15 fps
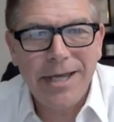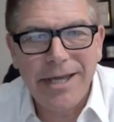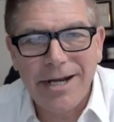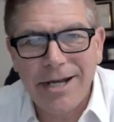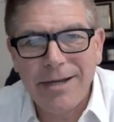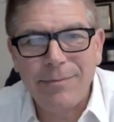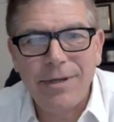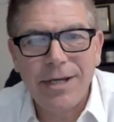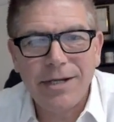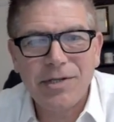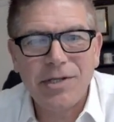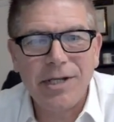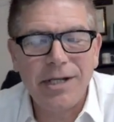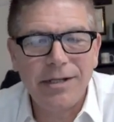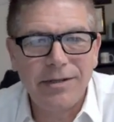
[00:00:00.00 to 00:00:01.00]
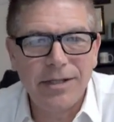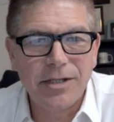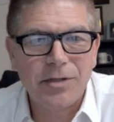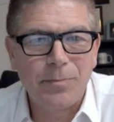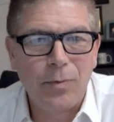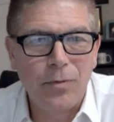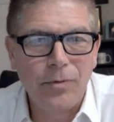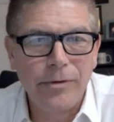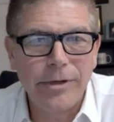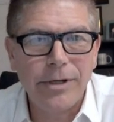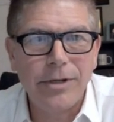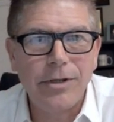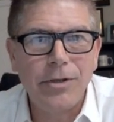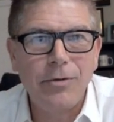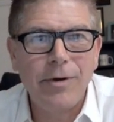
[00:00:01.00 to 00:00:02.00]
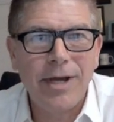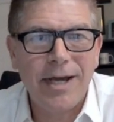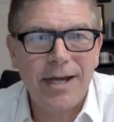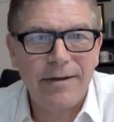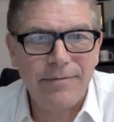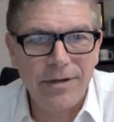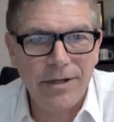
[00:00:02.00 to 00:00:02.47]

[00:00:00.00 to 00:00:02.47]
And I'm guessing at this point you have